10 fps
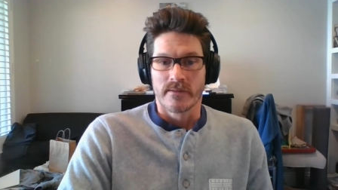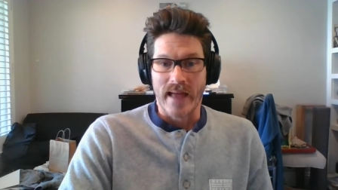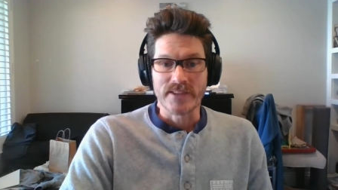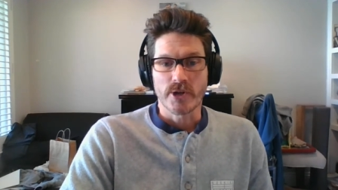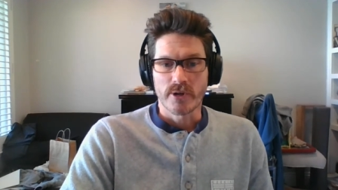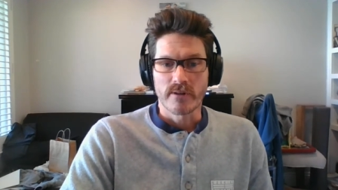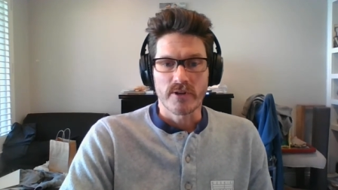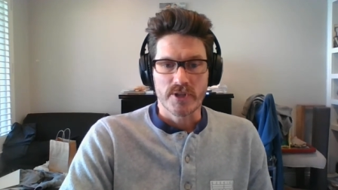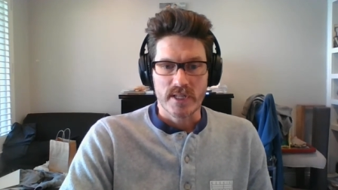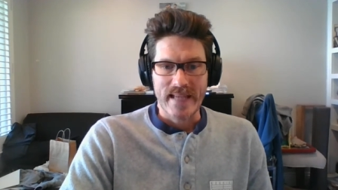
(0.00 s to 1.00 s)
That's our
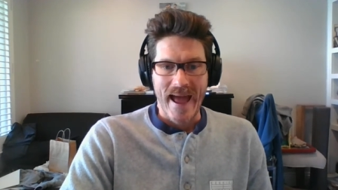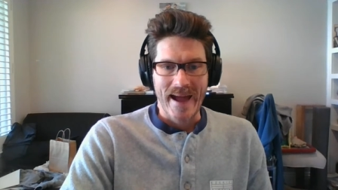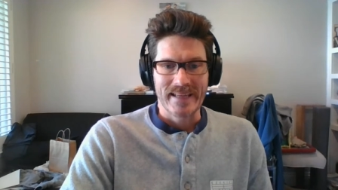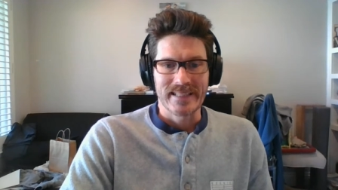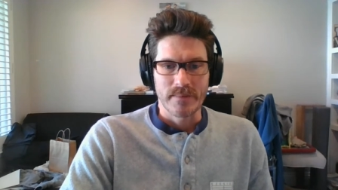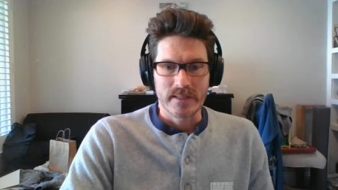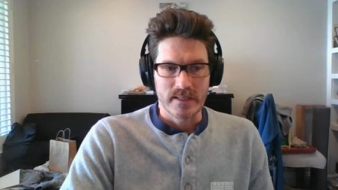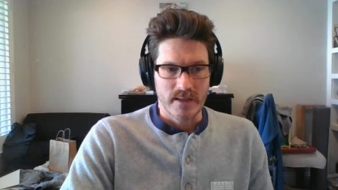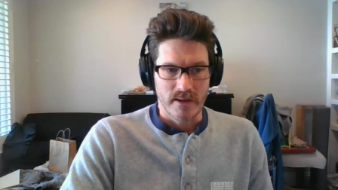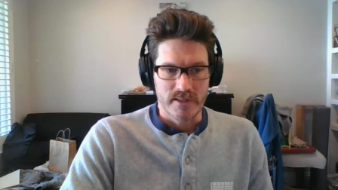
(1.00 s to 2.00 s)
university's academic
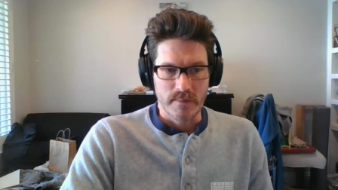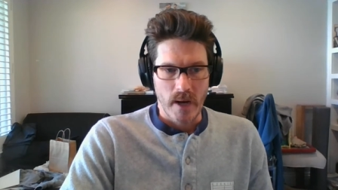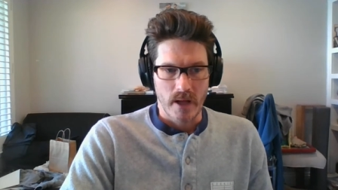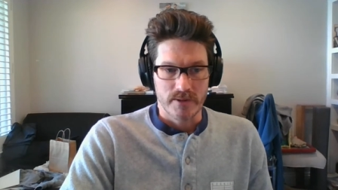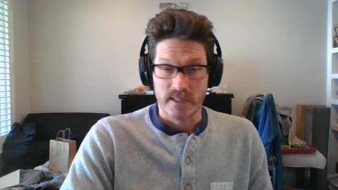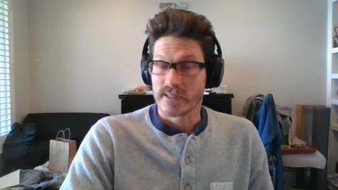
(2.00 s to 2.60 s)
dishonesty policy.